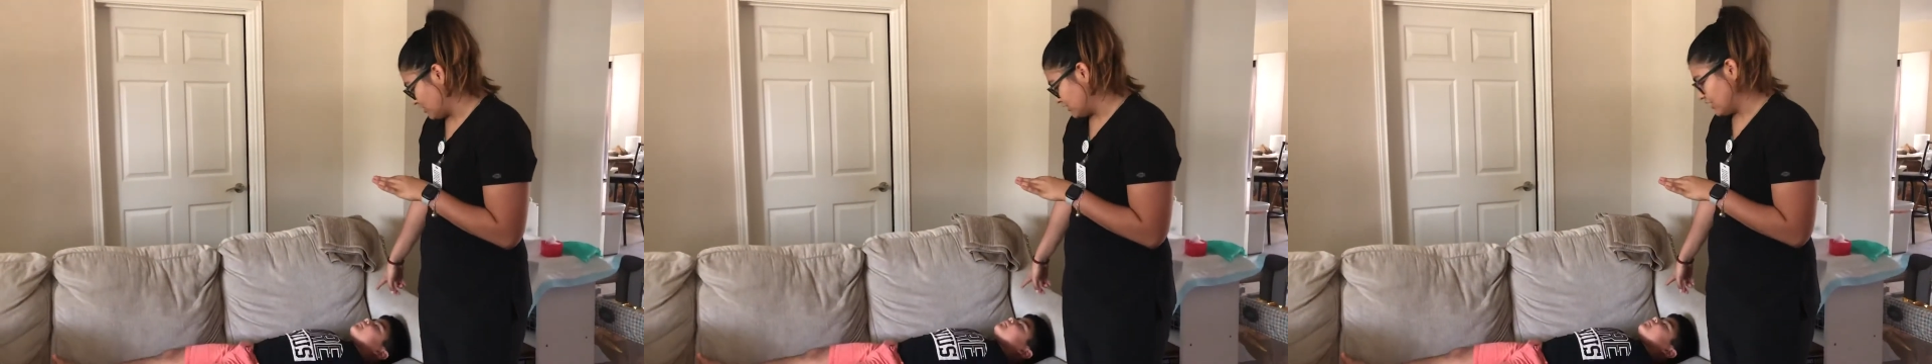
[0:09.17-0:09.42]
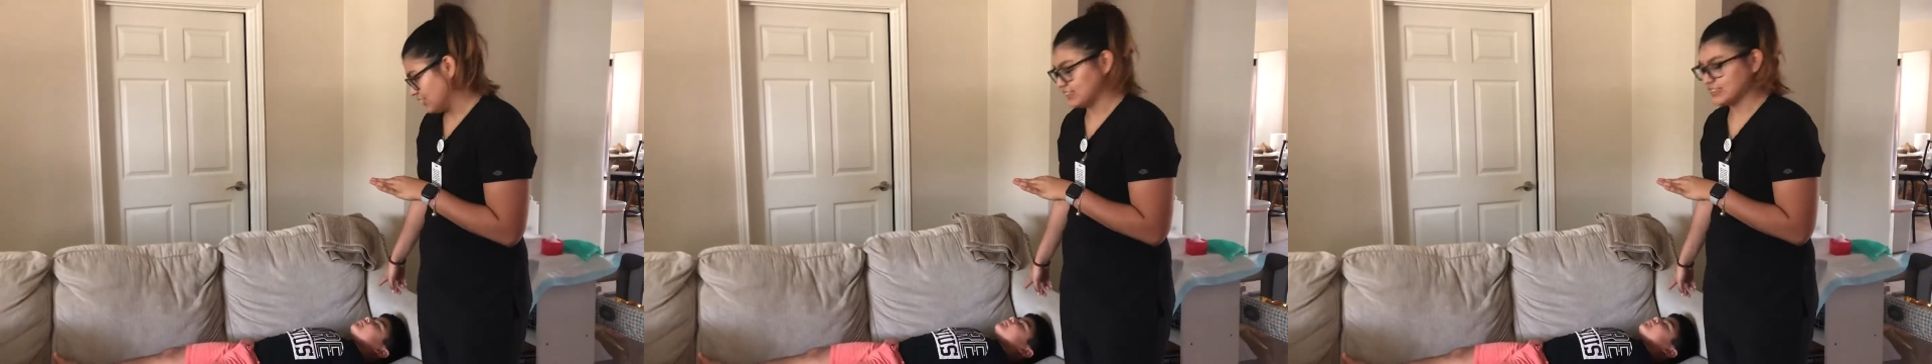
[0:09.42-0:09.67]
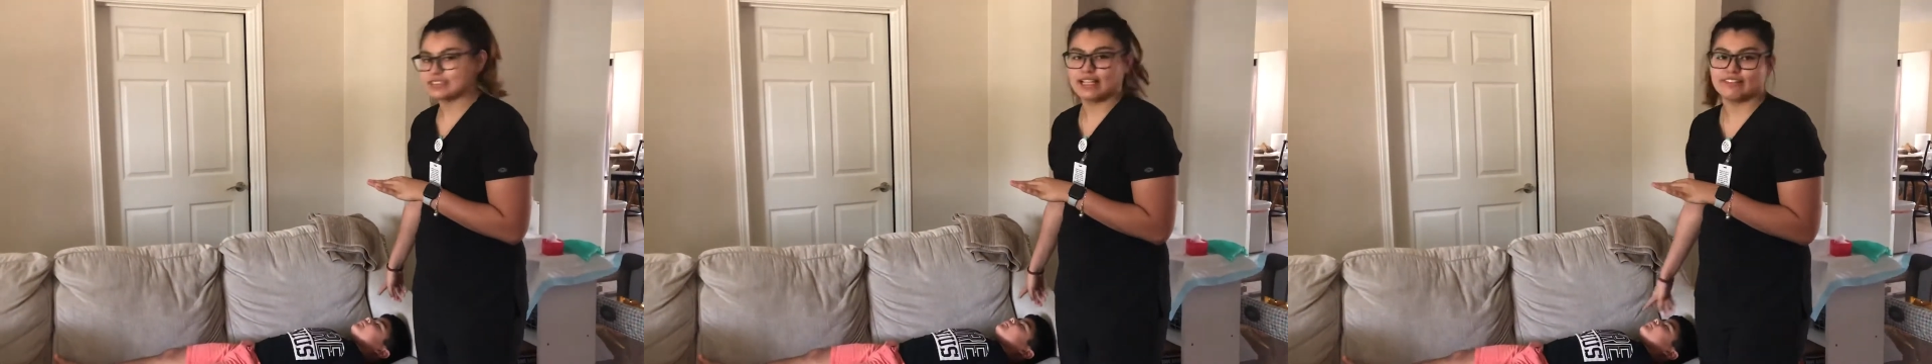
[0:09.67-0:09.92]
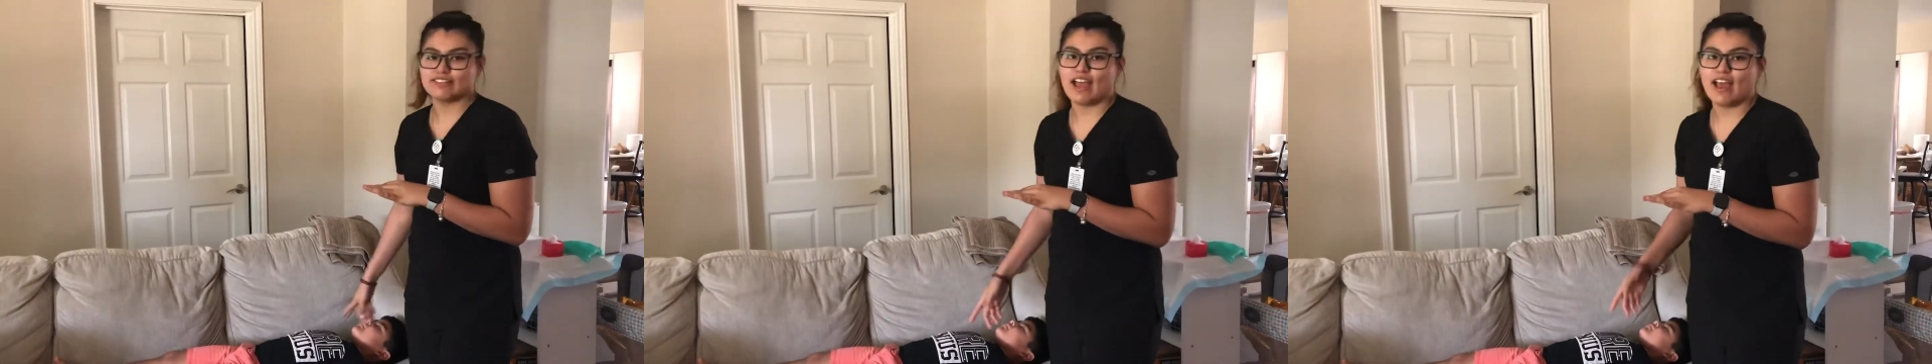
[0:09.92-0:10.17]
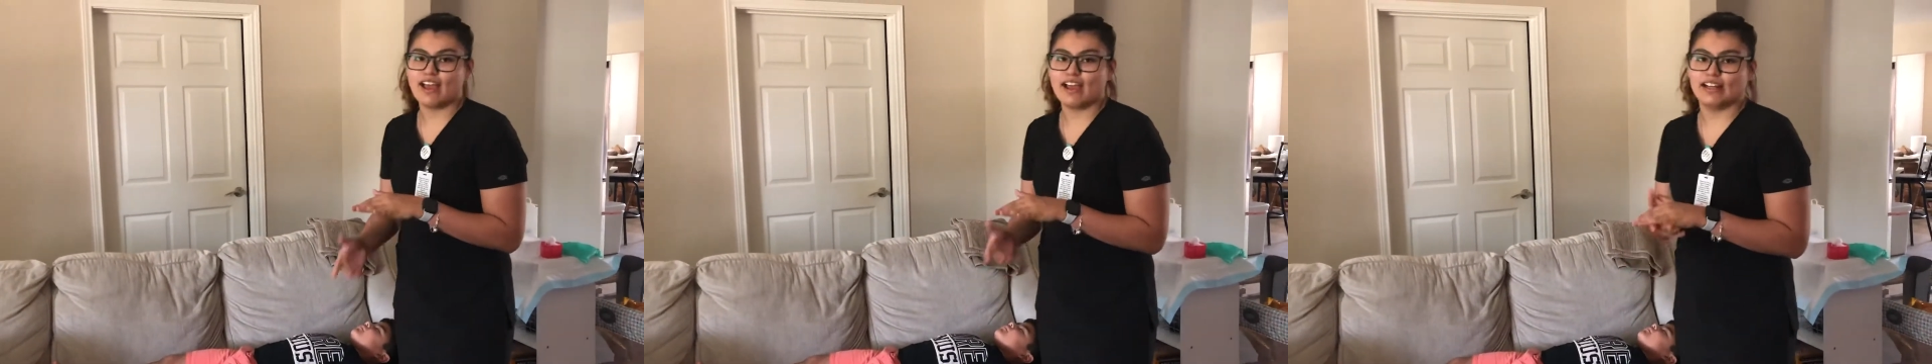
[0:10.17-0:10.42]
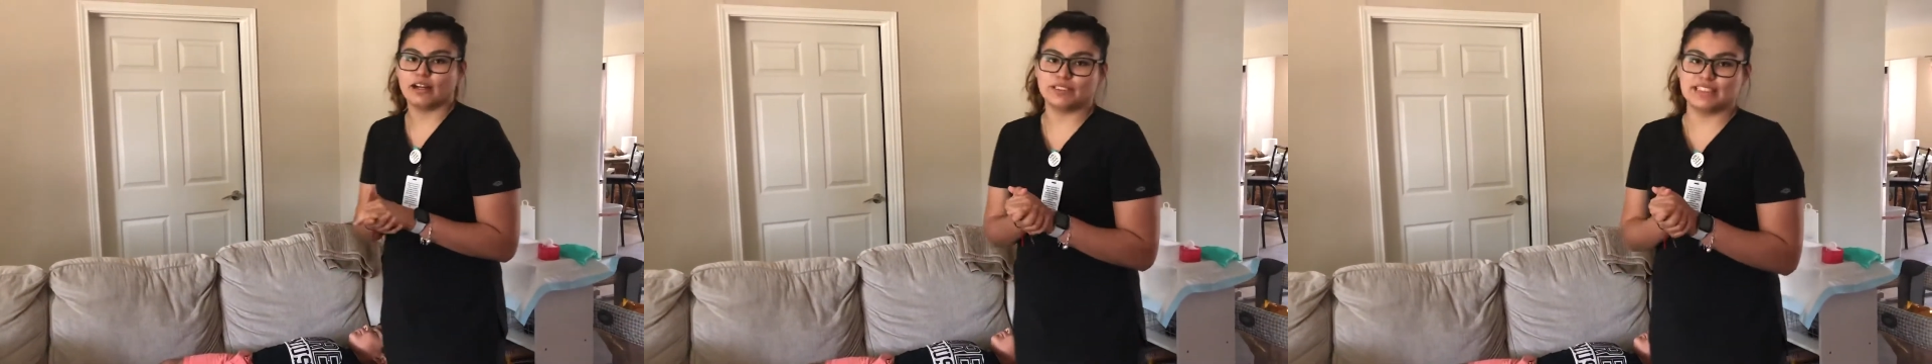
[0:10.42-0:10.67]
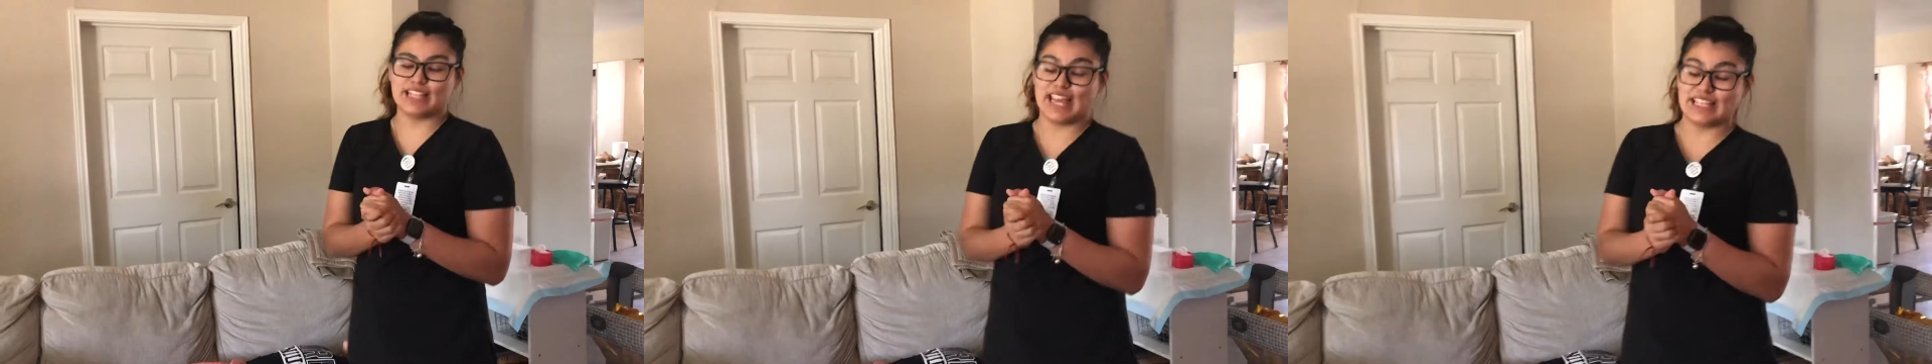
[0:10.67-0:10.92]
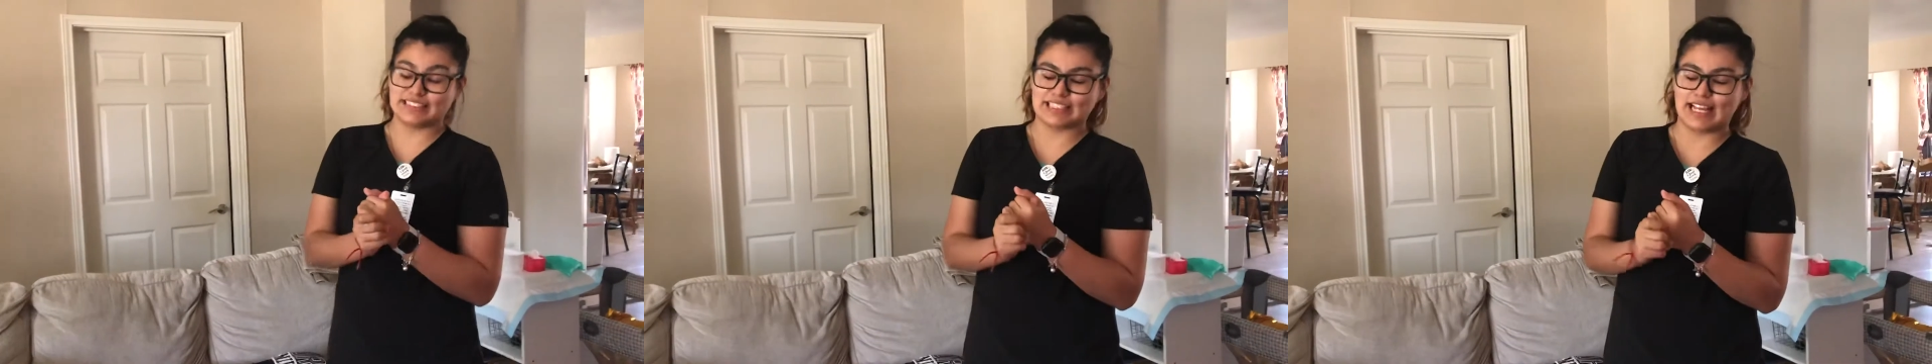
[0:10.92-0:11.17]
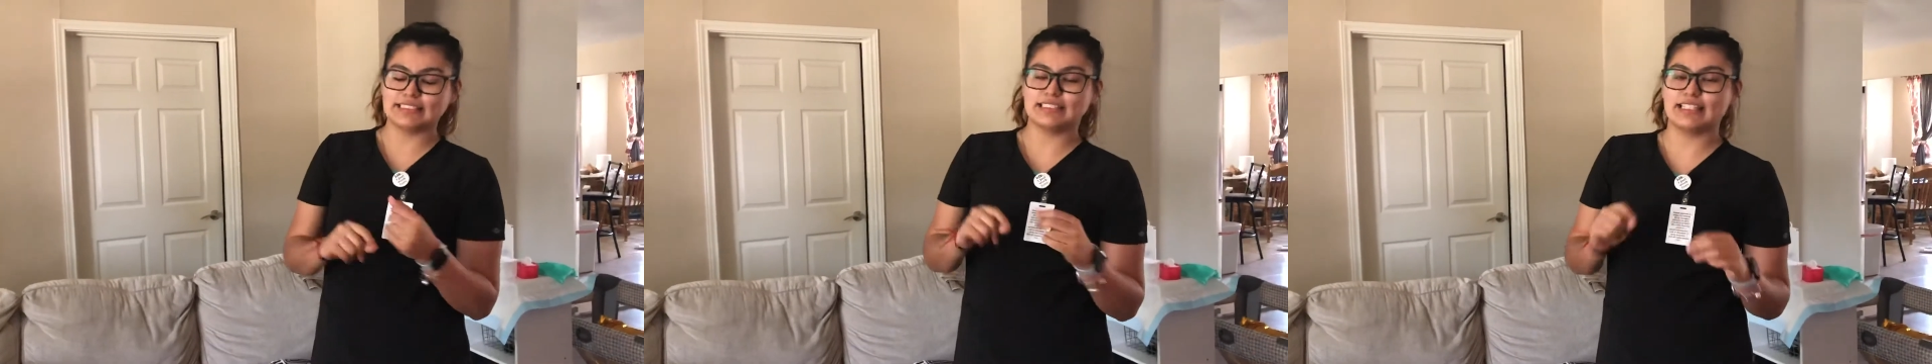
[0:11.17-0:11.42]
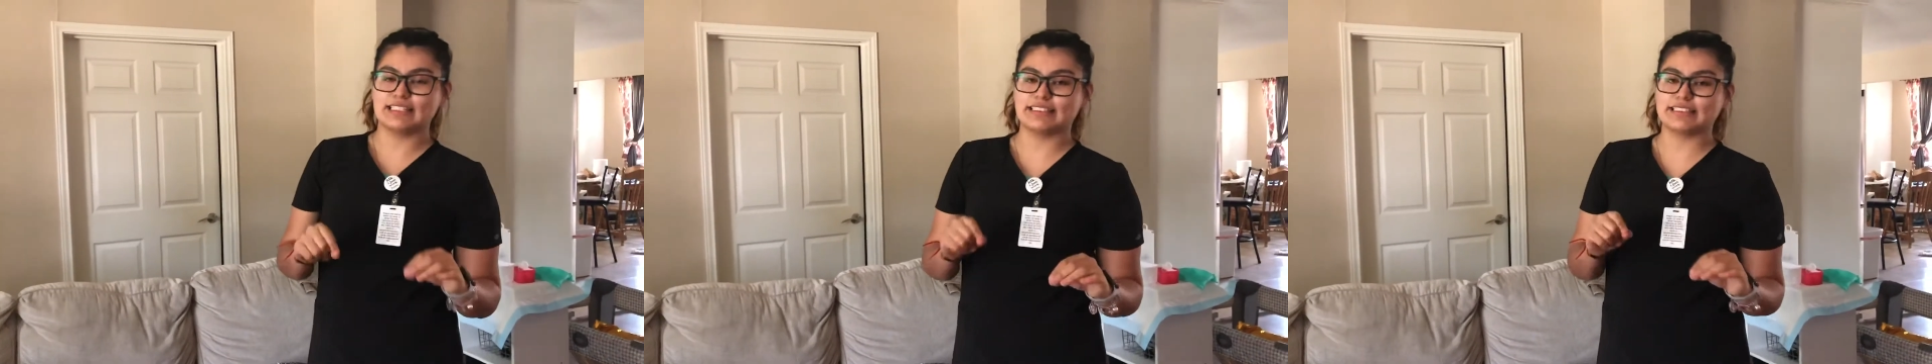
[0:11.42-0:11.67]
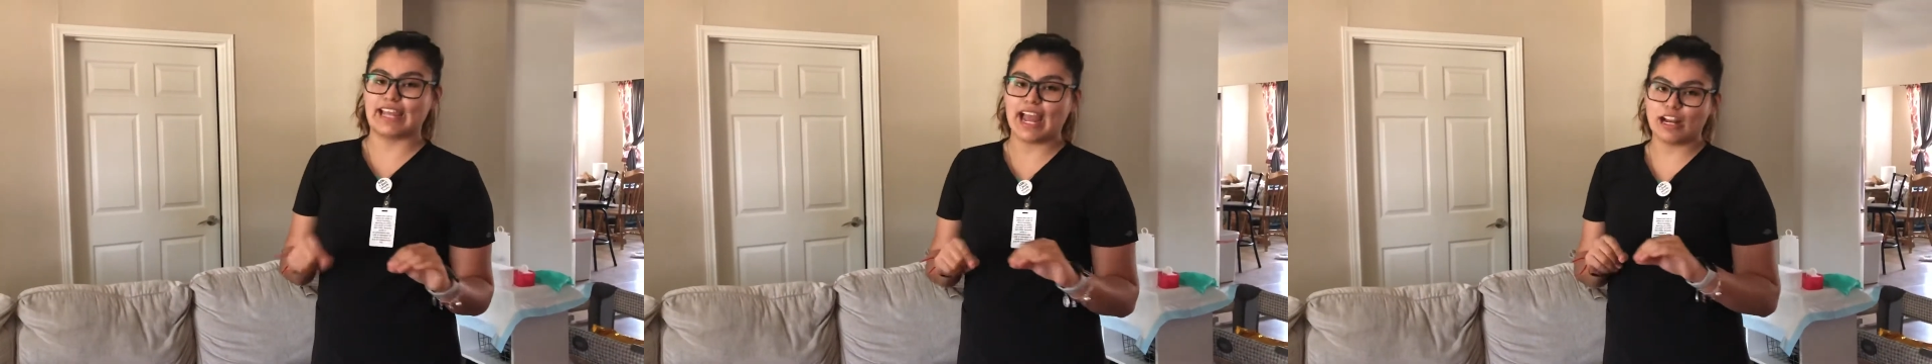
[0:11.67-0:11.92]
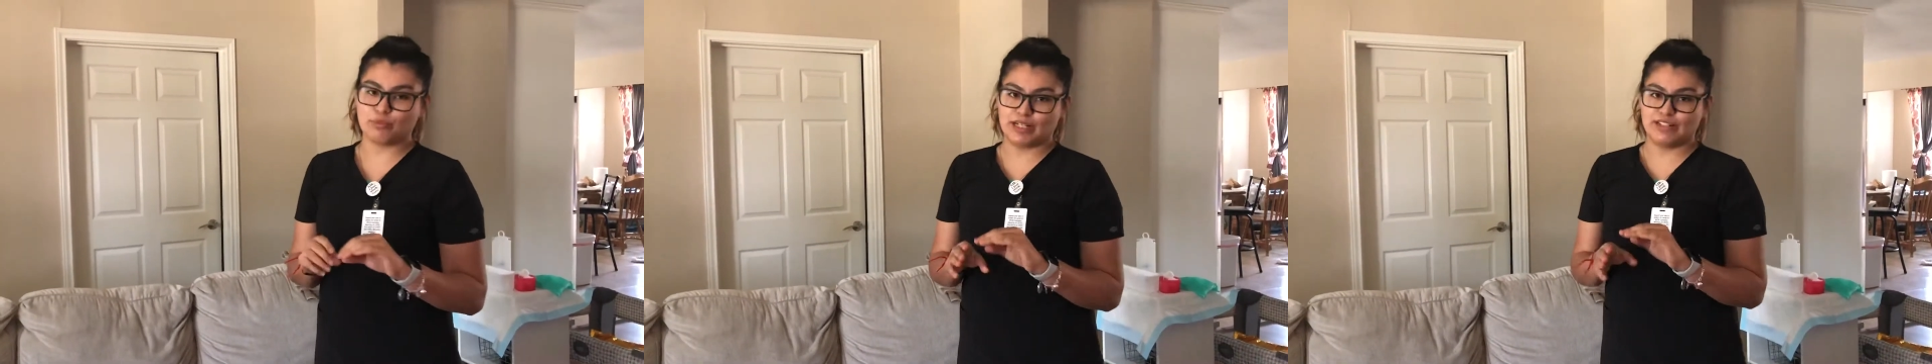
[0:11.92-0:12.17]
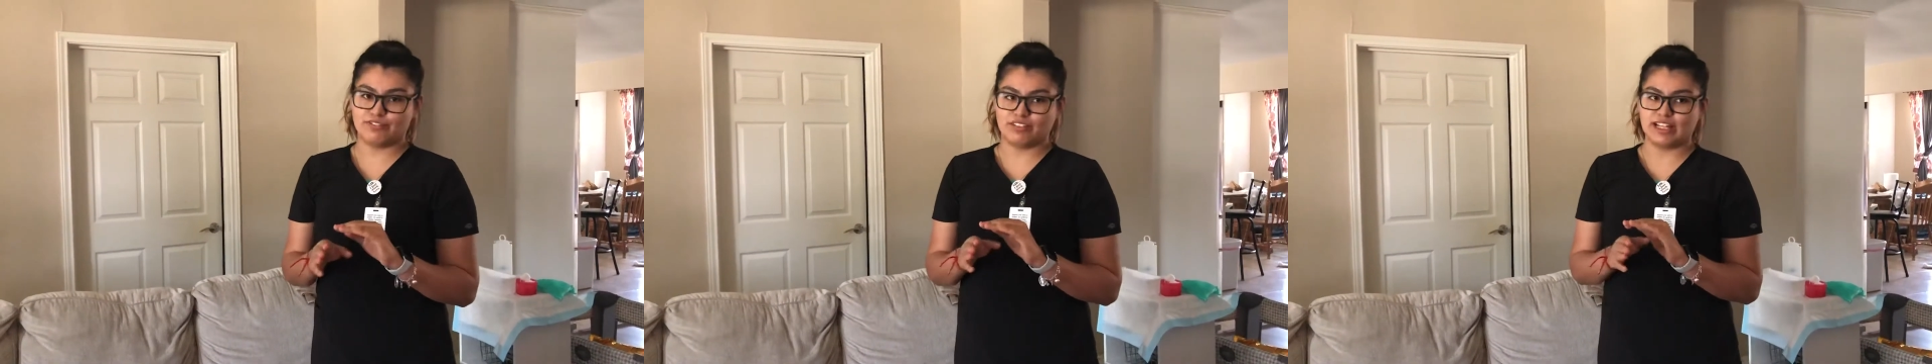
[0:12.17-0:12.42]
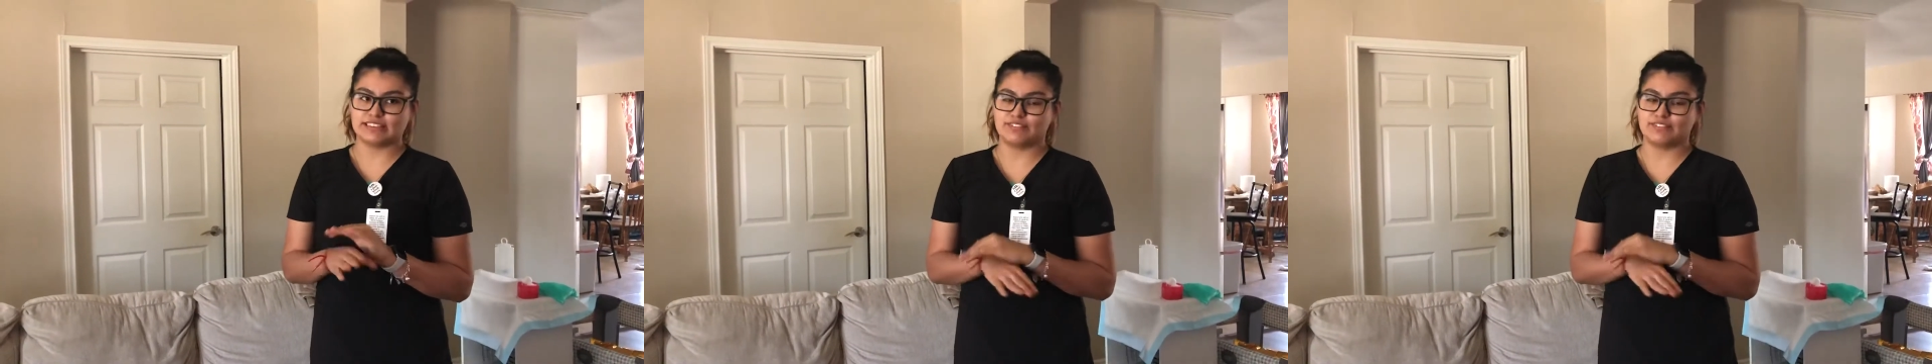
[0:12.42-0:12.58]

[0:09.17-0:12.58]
teeth, like that. And I would assess his gag reflex.